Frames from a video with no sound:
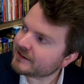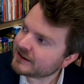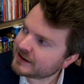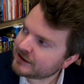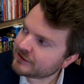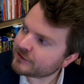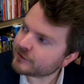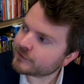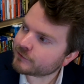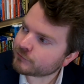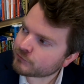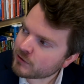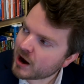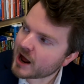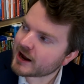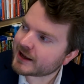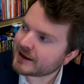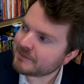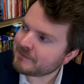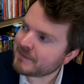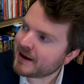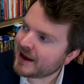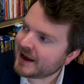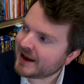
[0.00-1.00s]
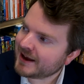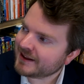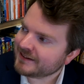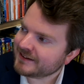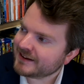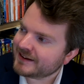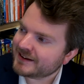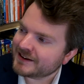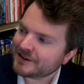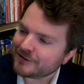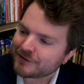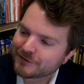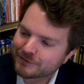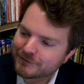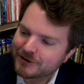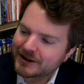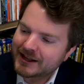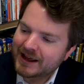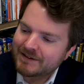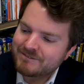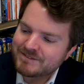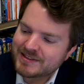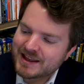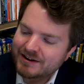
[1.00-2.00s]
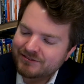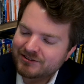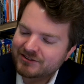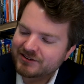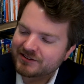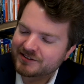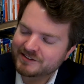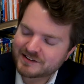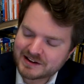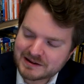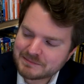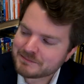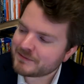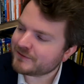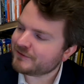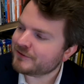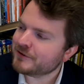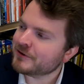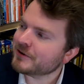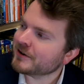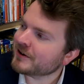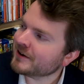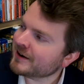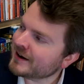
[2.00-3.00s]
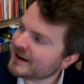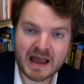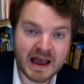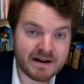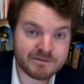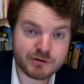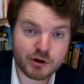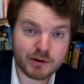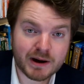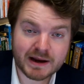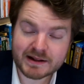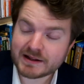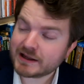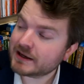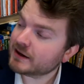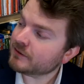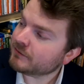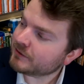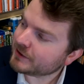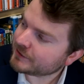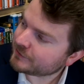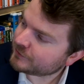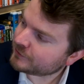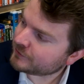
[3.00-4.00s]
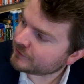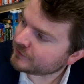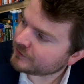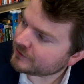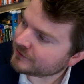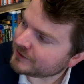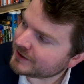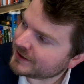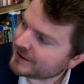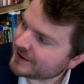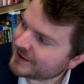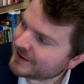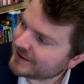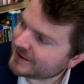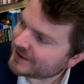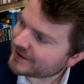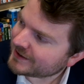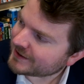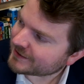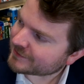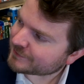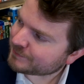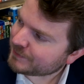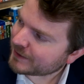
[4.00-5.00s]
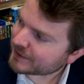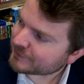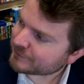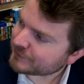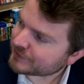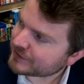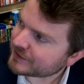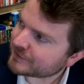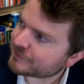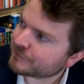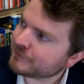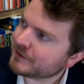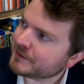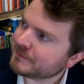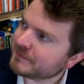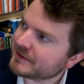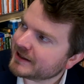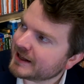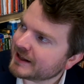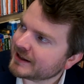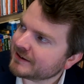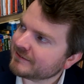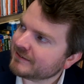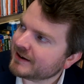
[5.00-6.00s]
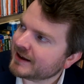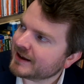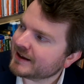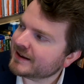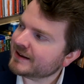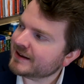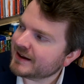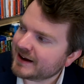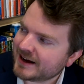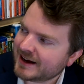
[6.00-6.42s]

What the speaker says: Here's Rocketman. Here's one I've never seen before. I have no idea what to expect with this one, but anyway.